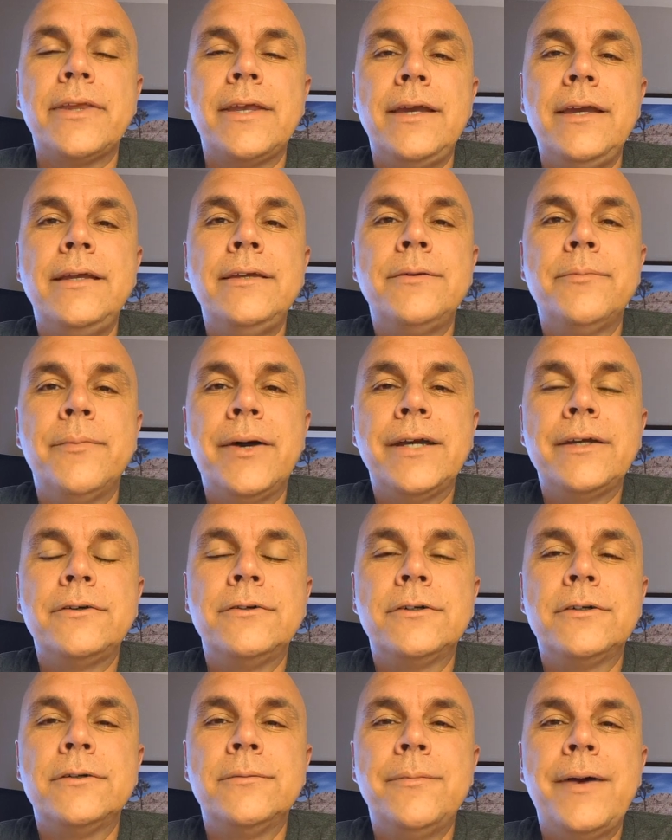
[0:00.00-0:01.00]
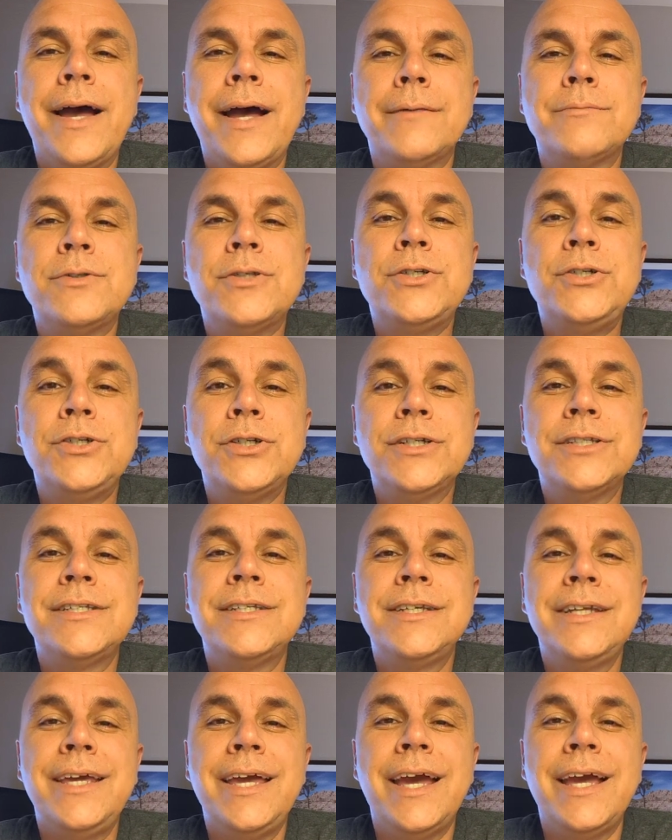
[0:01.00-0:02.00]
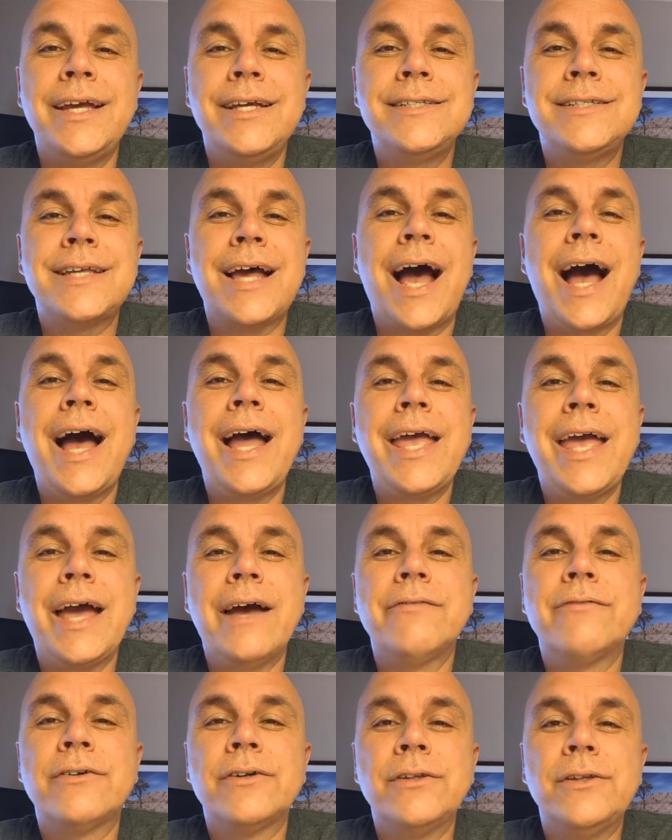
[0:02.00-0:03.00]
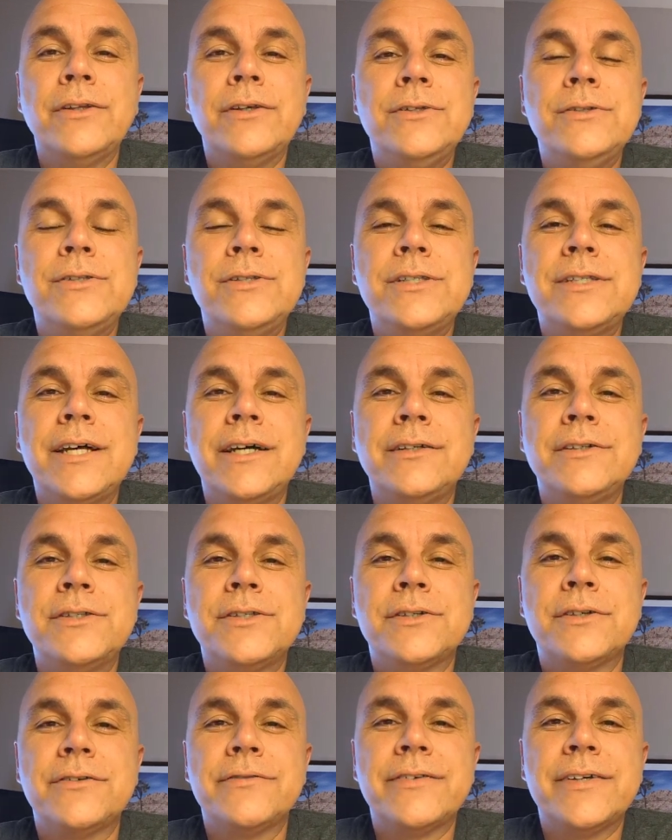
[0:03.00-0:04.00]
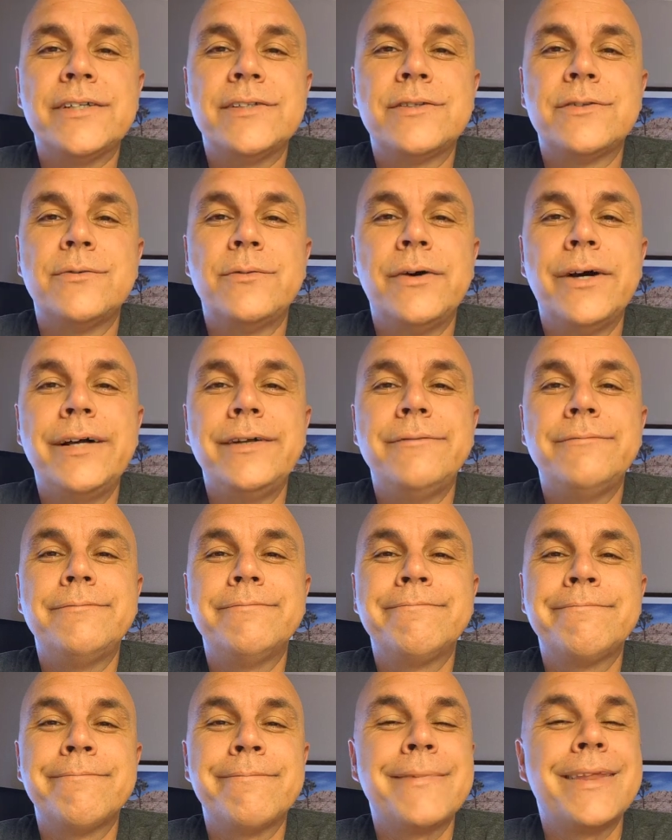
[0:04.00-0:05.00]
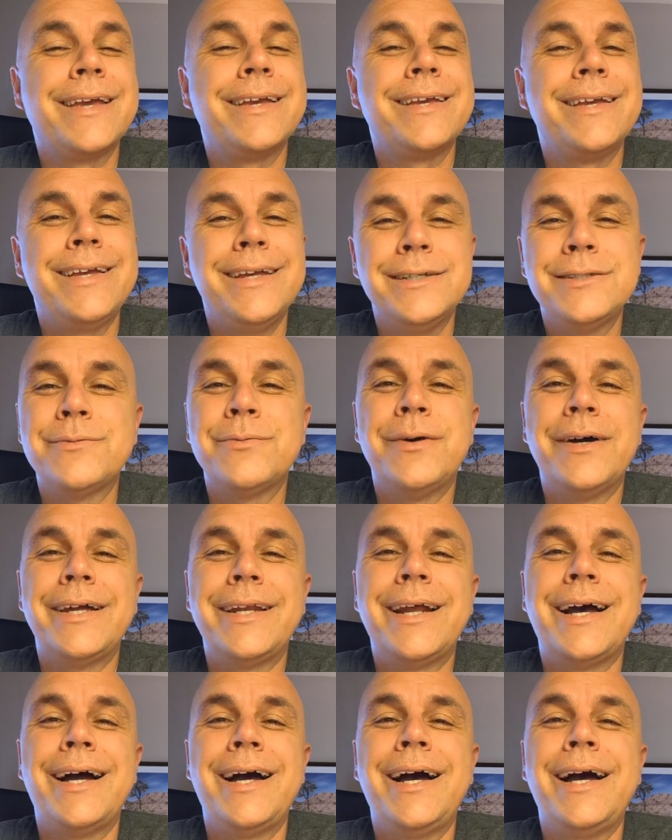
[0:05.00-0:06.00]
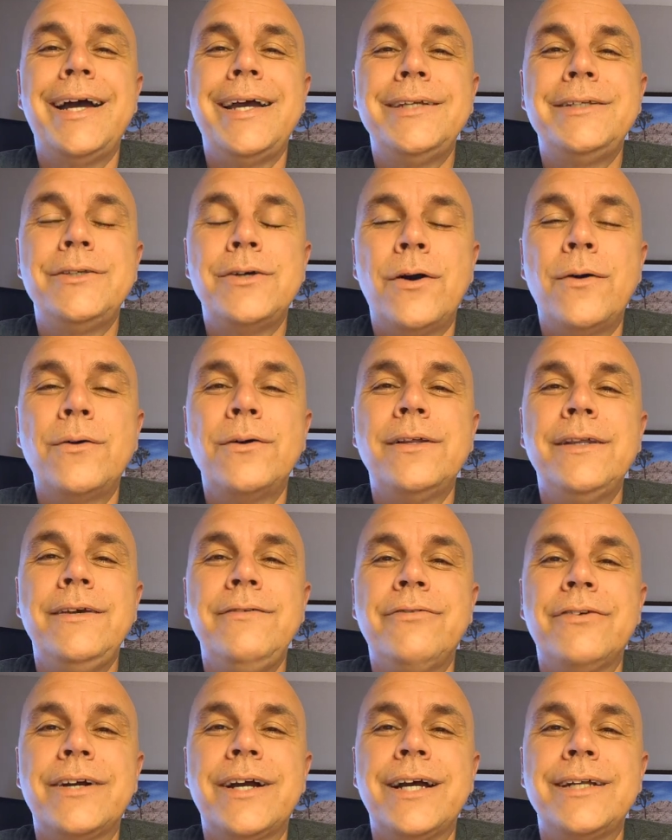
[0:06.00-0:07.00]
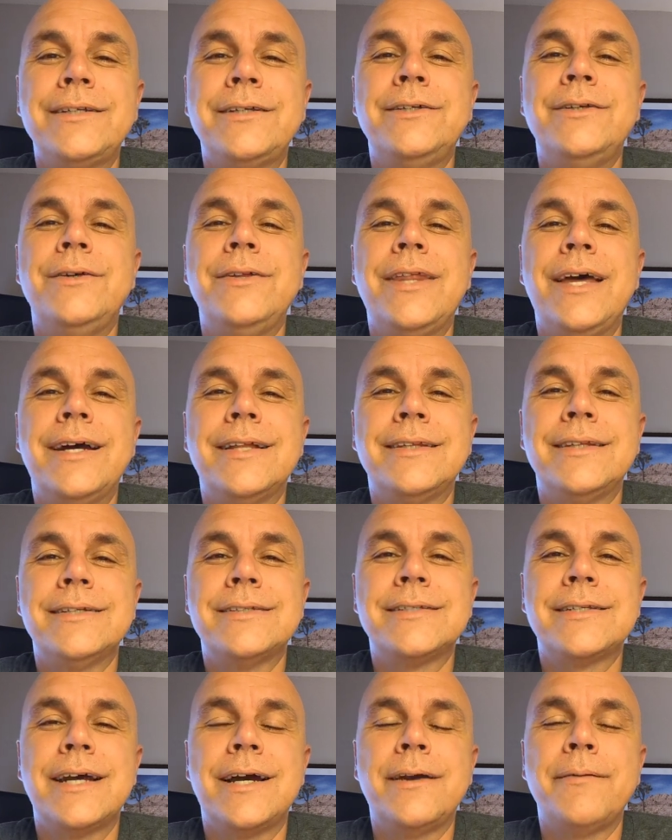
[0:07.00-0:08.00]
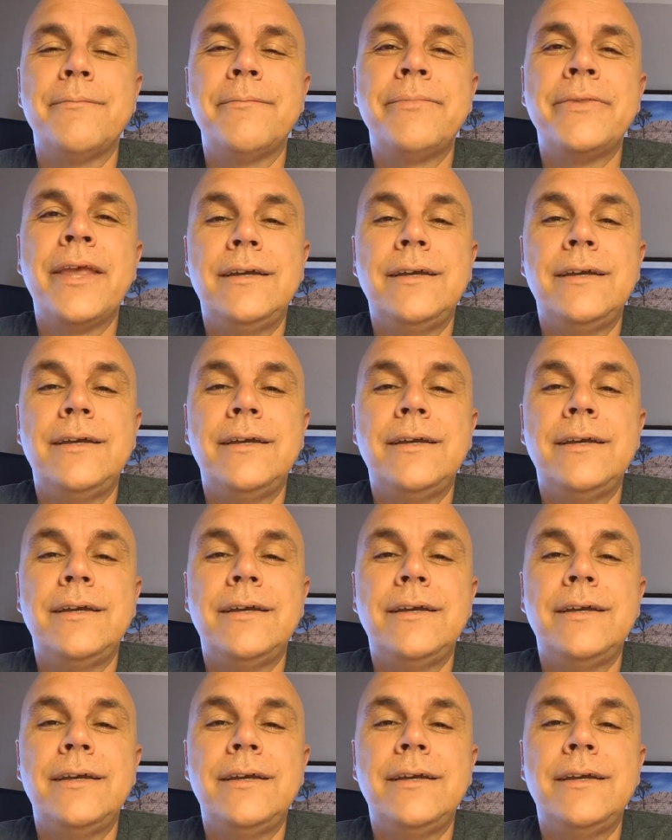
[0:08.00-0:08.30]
into my Google Maps just in case I ever lose cell service. Well, guess what? I totally forgot to do that this time.